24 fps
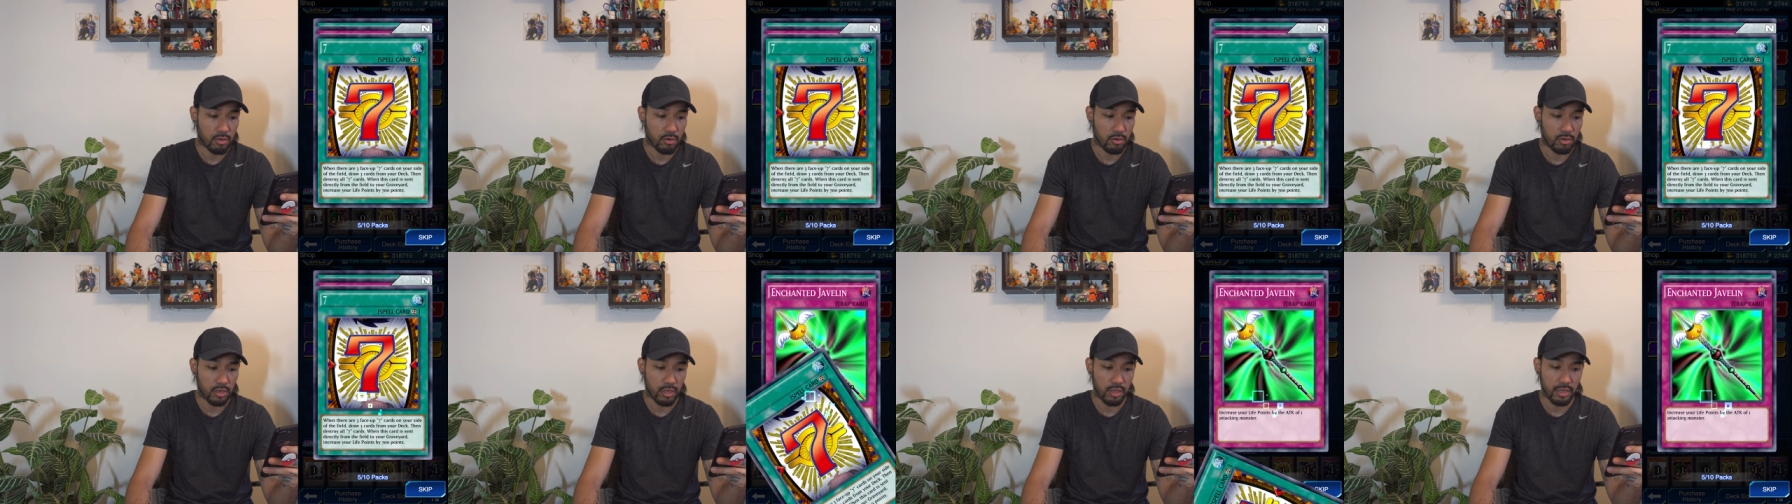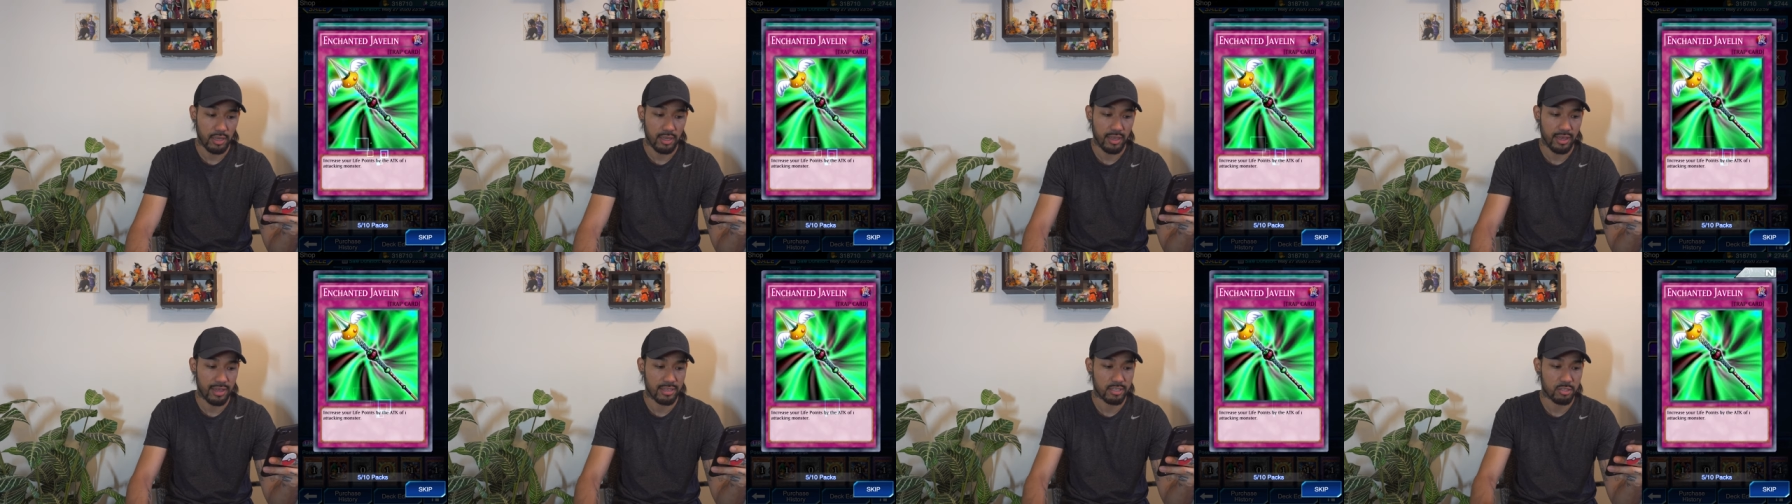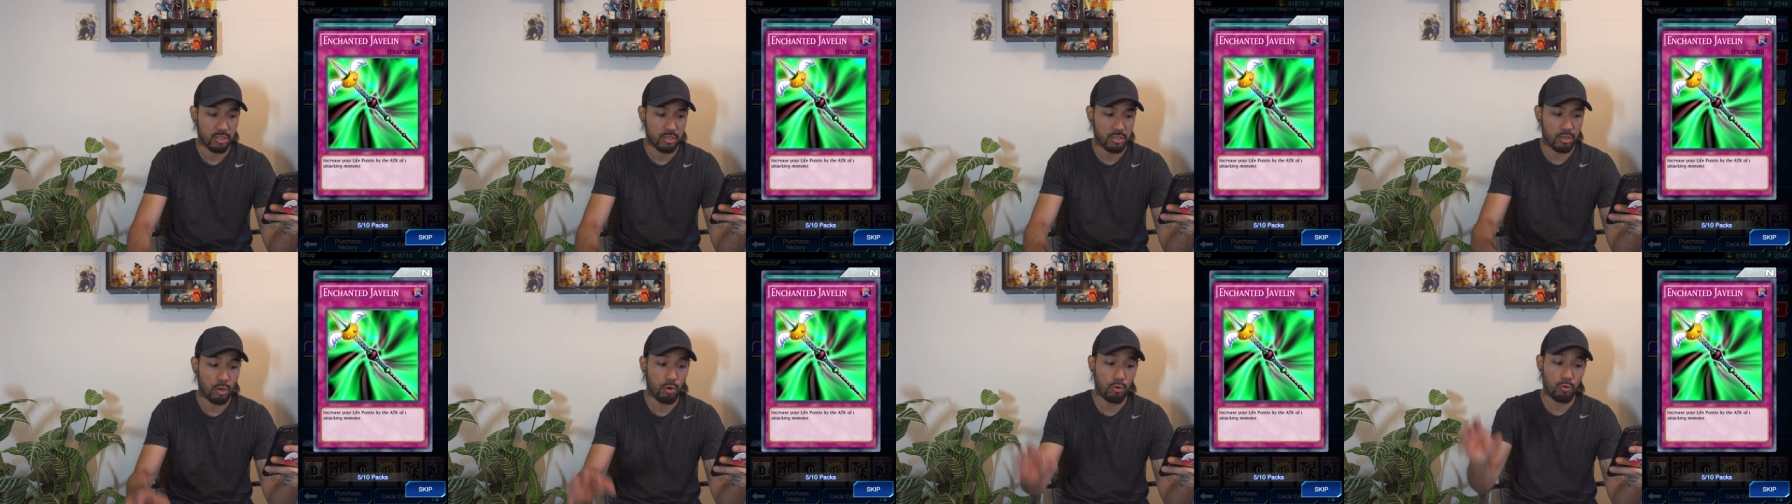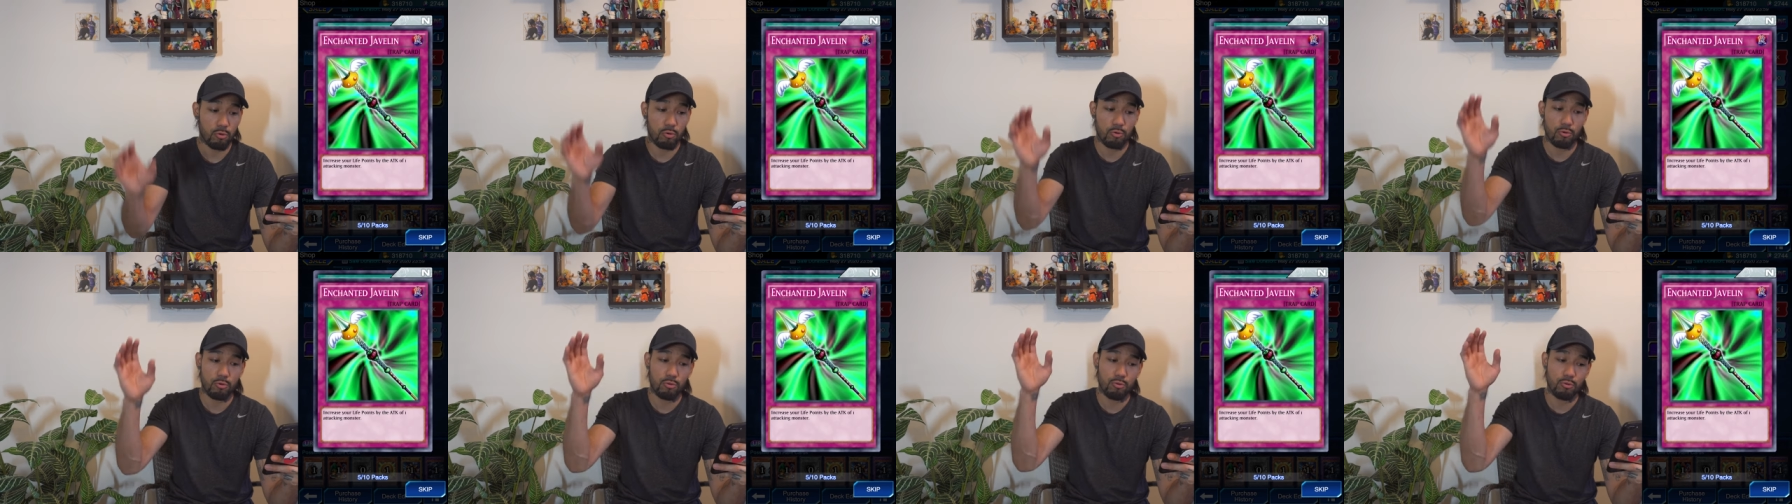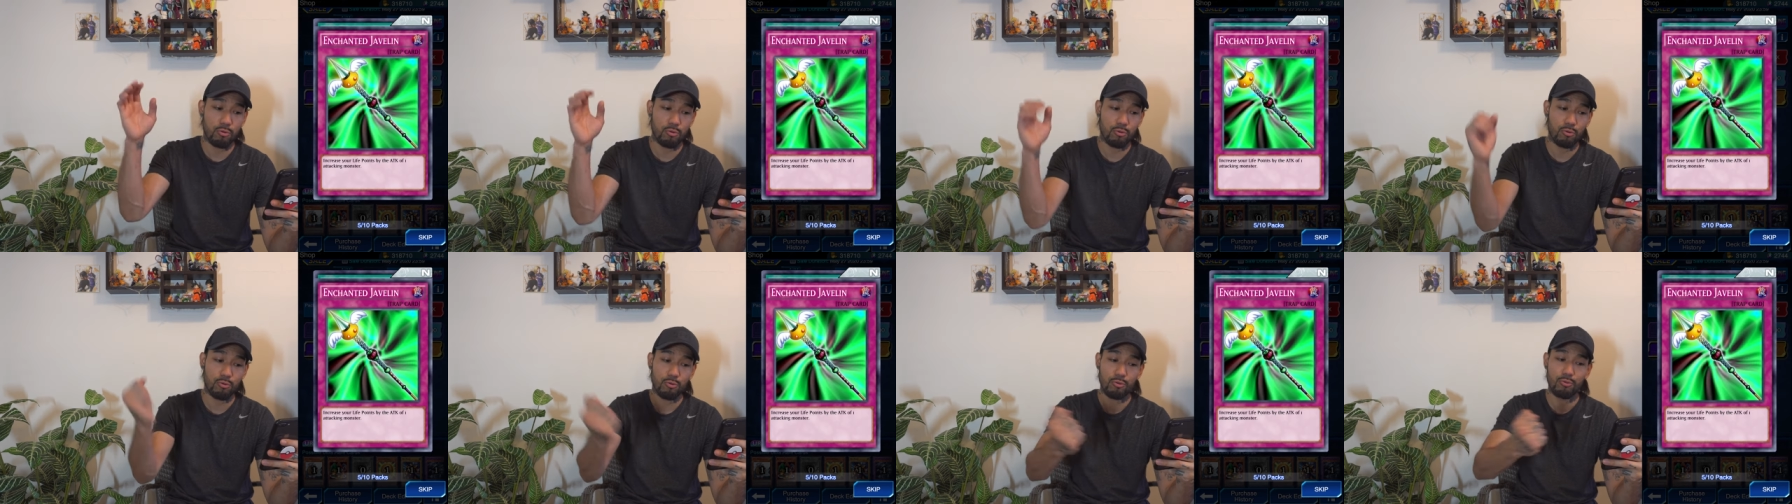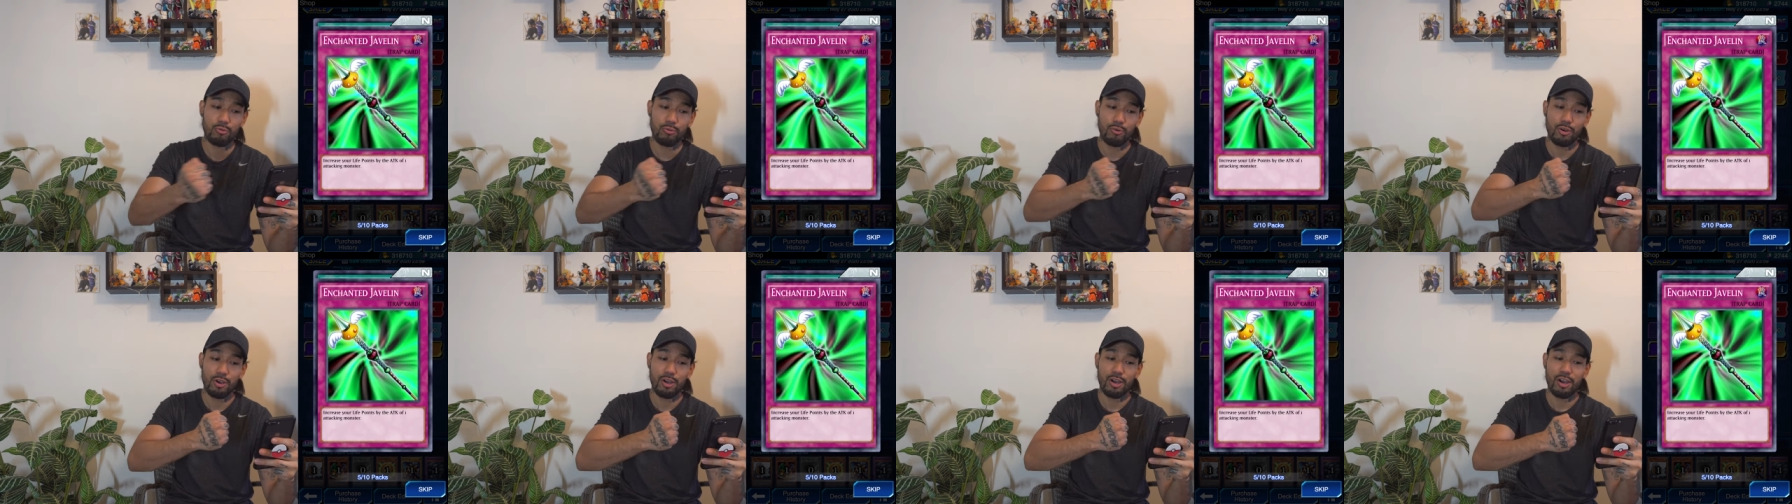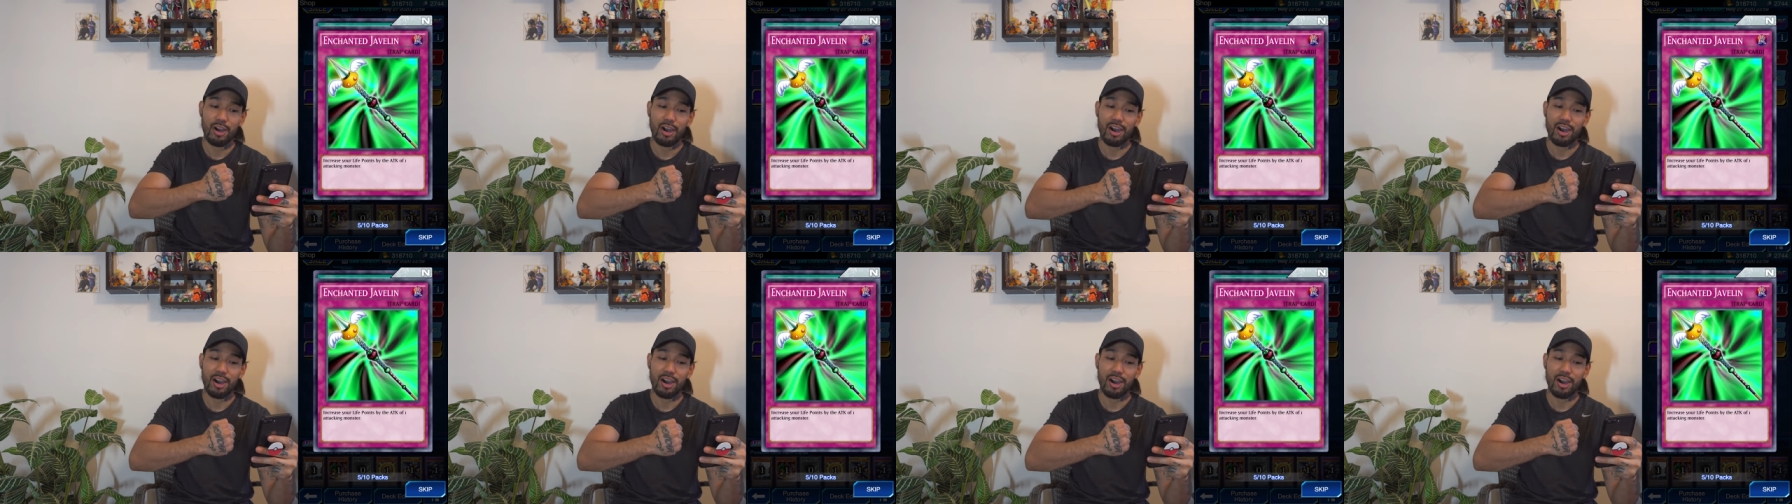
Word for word: Okay, yeah, has nothing. Oh,